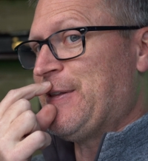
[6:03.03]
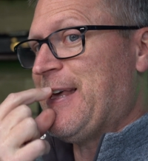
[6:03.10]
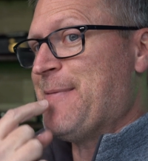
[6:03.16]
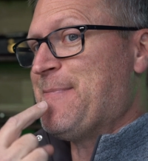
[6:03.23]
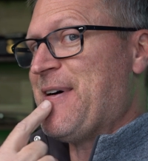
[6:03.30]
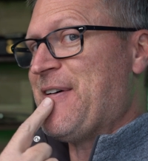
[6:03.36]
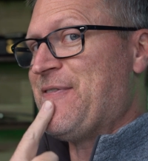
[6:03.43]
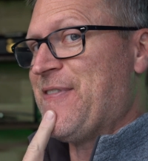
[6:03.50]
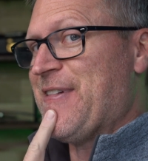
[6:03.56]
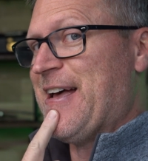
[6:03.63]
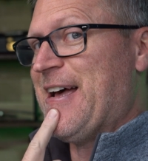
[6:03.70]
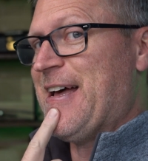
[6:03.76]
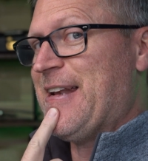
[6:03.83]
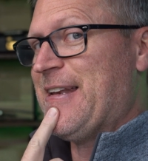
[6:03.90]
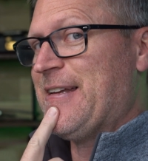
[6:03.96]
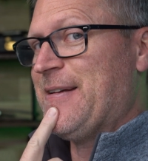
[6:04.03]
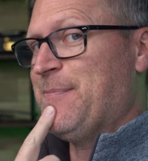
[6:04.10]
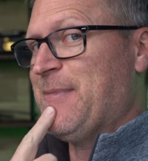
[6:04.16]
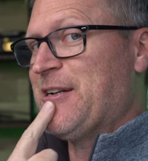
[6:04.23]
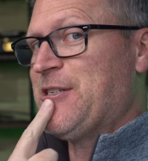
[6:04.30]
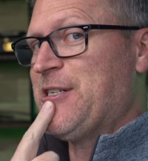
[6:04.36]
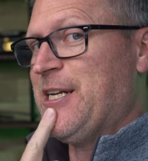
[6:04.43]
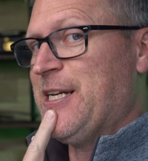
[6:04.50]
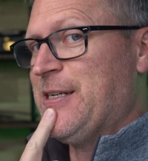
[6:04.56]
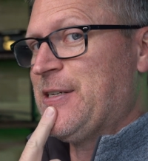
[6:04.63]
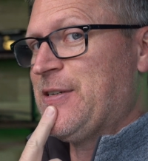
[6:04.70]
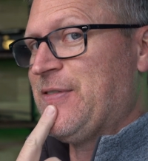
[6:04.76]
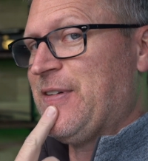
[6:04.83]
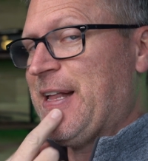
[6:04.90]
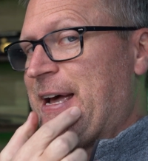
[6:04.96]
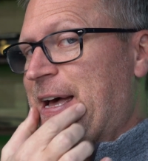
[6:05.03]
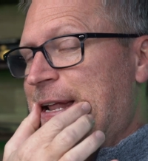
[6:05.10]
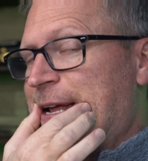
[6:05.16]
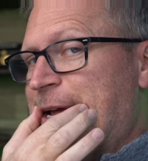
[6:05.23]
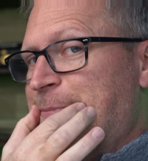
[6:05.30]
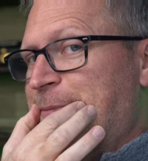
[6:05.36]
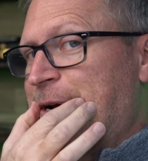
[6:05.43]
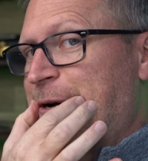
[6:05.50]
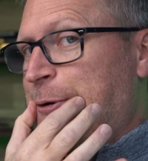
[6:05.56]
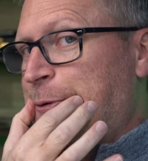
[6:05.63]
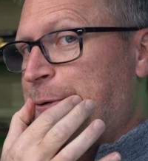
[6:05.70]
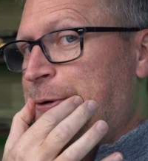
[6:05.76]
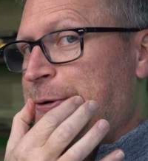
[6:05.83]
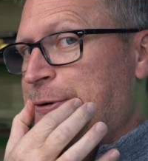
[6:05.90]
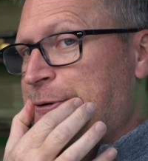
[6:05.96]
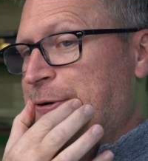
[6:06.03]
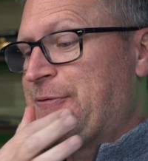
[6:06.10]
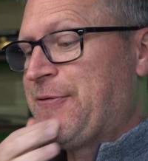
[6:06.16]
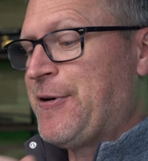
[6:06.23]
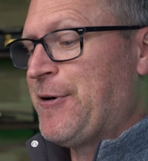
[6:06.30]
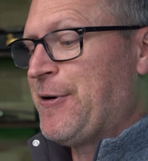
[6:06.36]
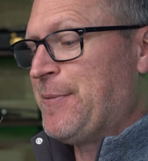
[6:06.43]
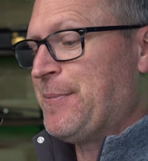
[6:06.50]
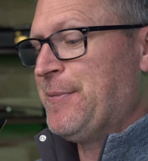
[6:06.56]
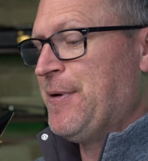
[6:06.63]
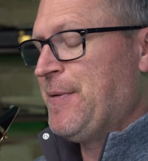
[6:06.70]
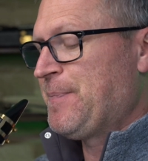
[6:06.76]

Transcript: that my chin is flat and my corners are firm.